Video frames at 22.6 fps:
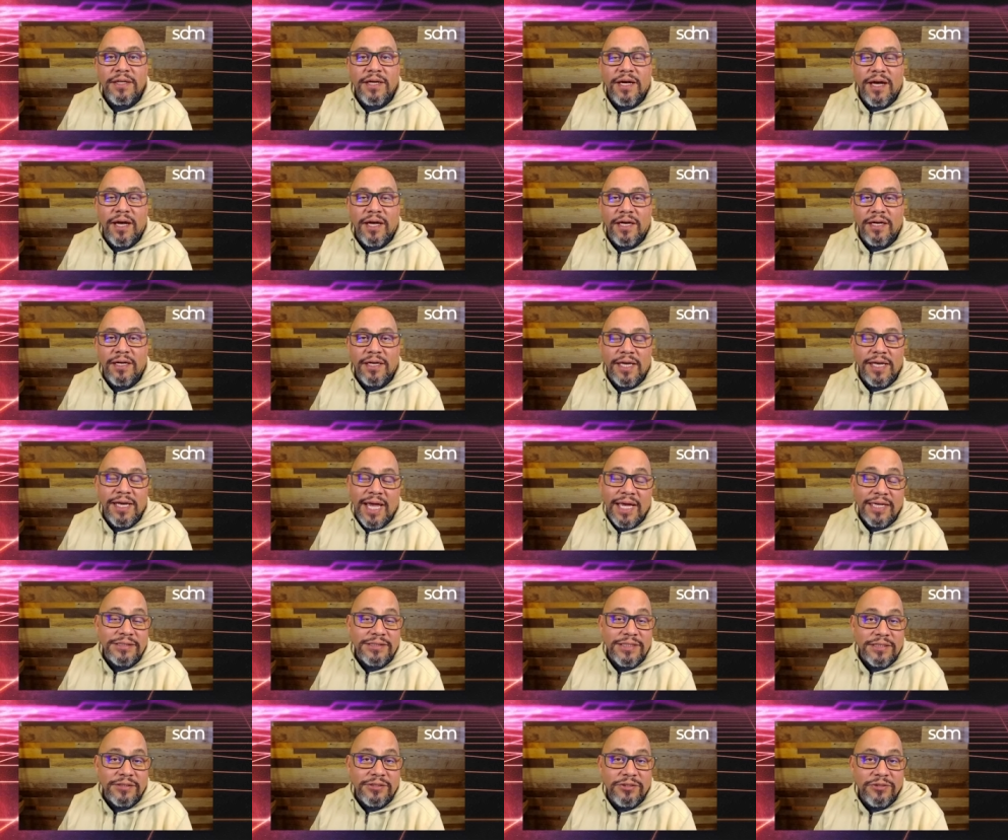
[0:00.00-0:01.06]
Uh, and
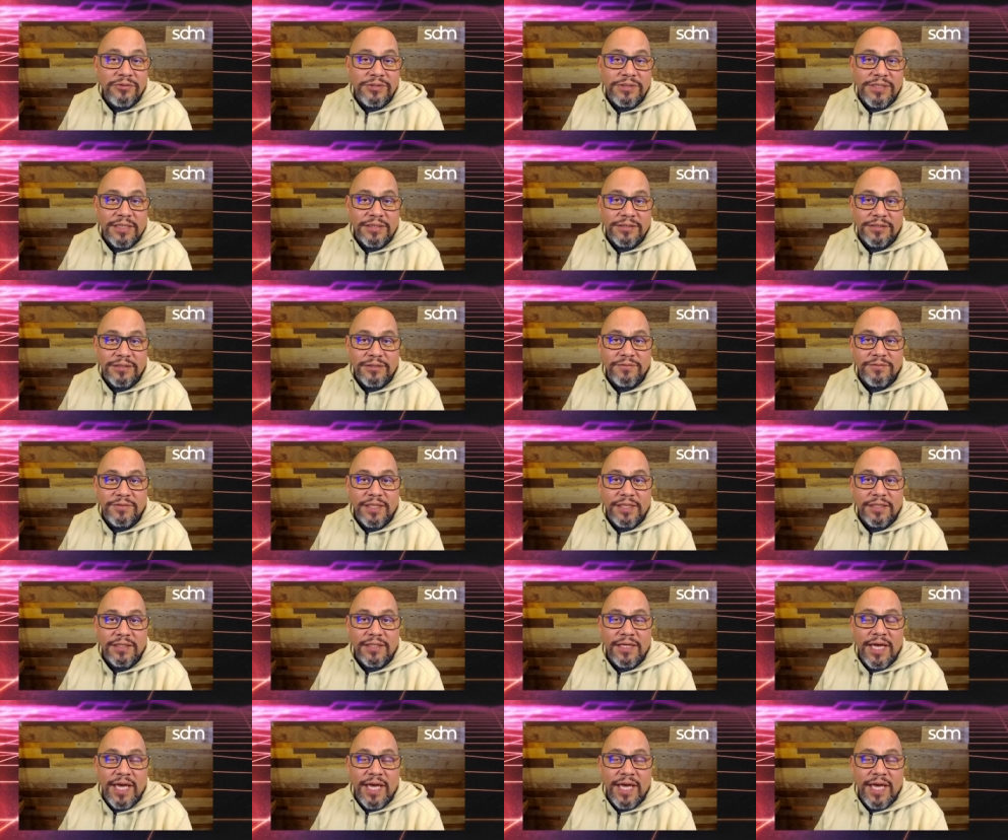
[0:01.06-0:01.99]
access to sensitive data,